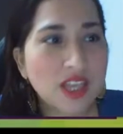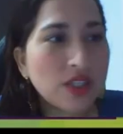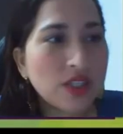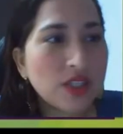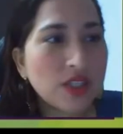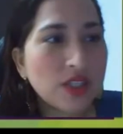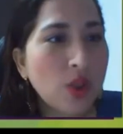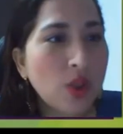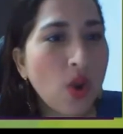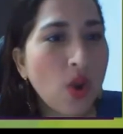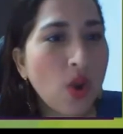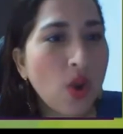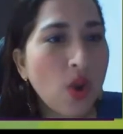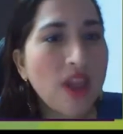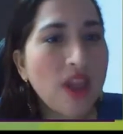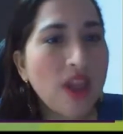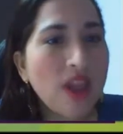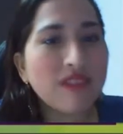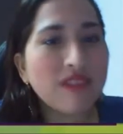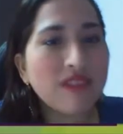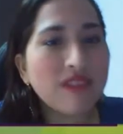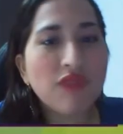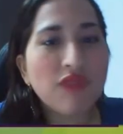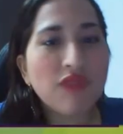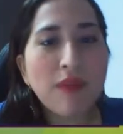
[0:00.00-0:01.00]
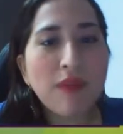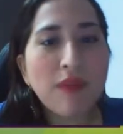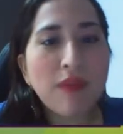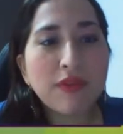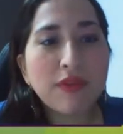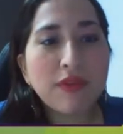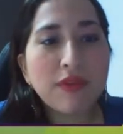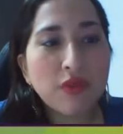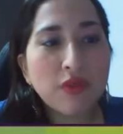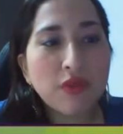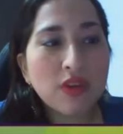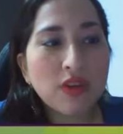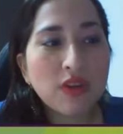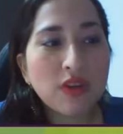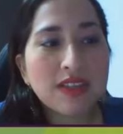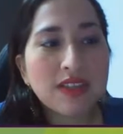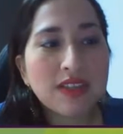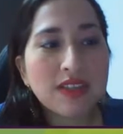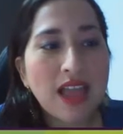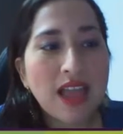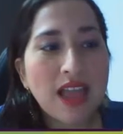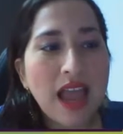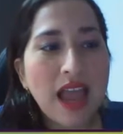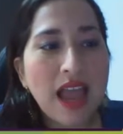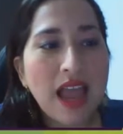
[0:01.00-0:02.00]
so grammar rules
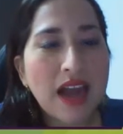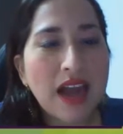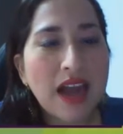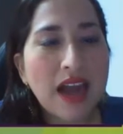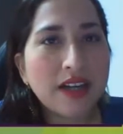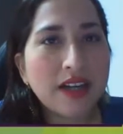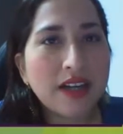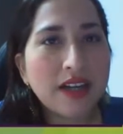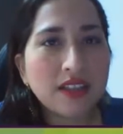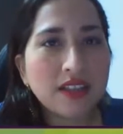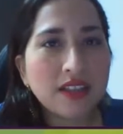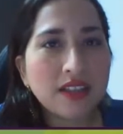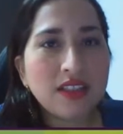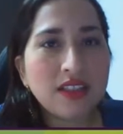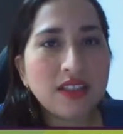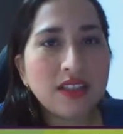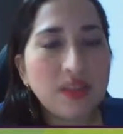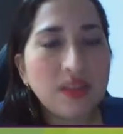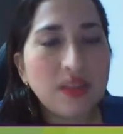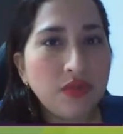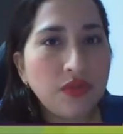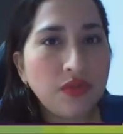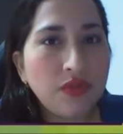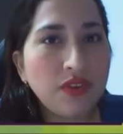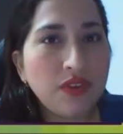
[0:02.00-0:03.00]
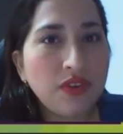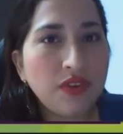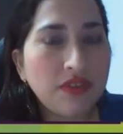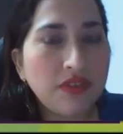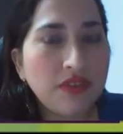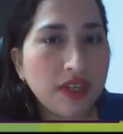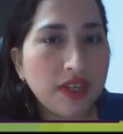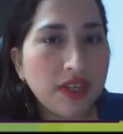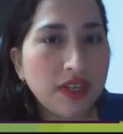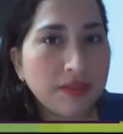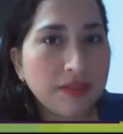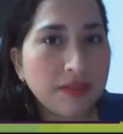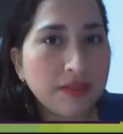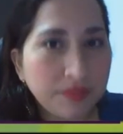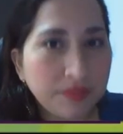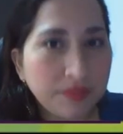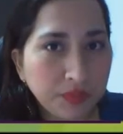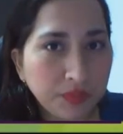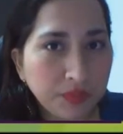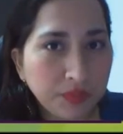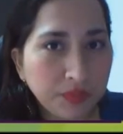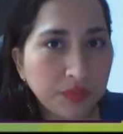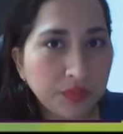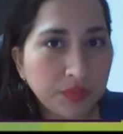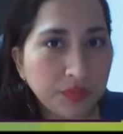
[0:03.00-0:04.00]
are different